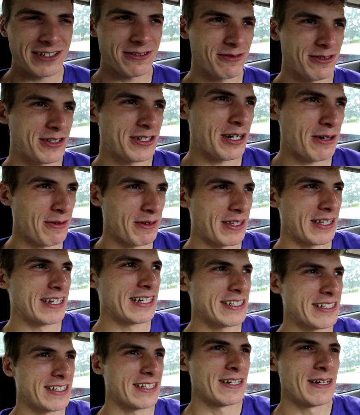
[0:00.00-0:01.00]
so we'll start with
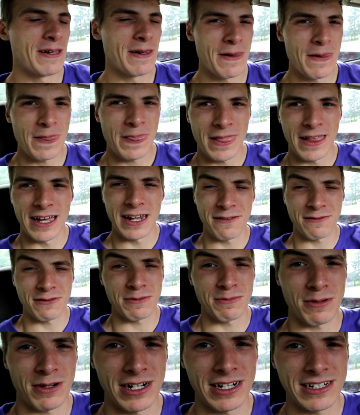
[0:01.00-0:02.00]
this, and if
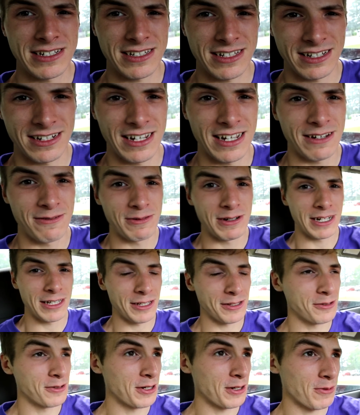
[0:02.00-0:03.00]
it breaks, then hey, we got
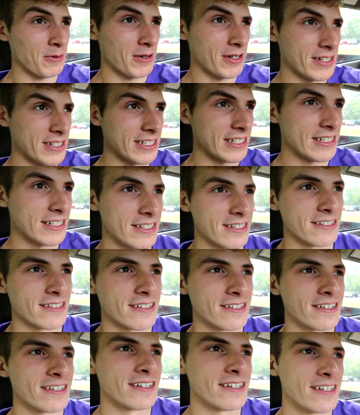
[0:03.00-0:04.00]
the two-year warranty.
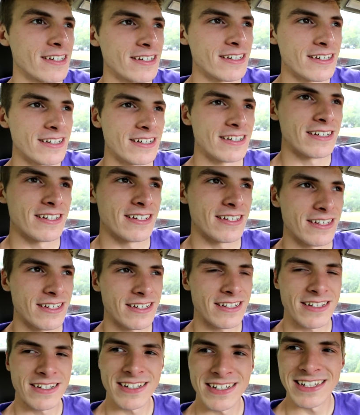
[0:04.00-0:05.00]
Yeah, I don't know,
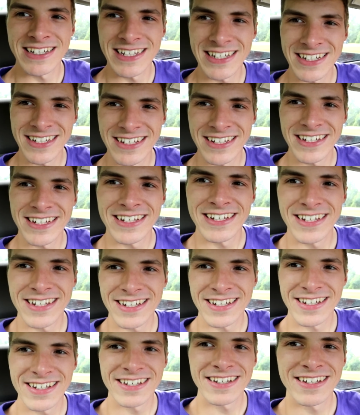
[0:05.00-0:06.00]
it probably won't break.
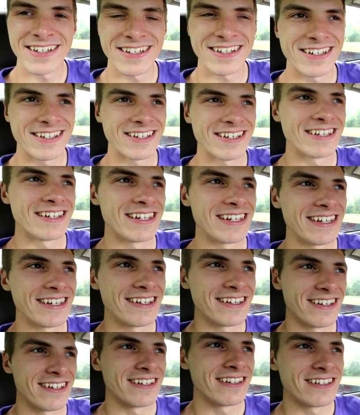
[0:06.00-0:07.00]
At least it won't
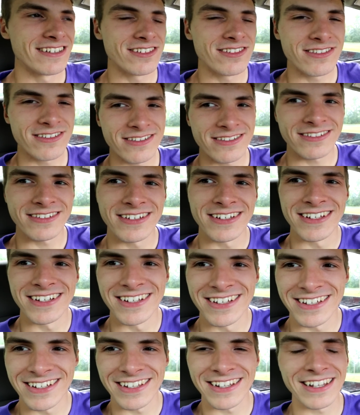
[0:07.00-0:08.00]
break today.
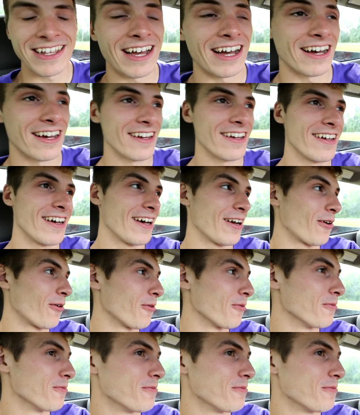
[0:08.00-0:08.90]
Yeah, I hope.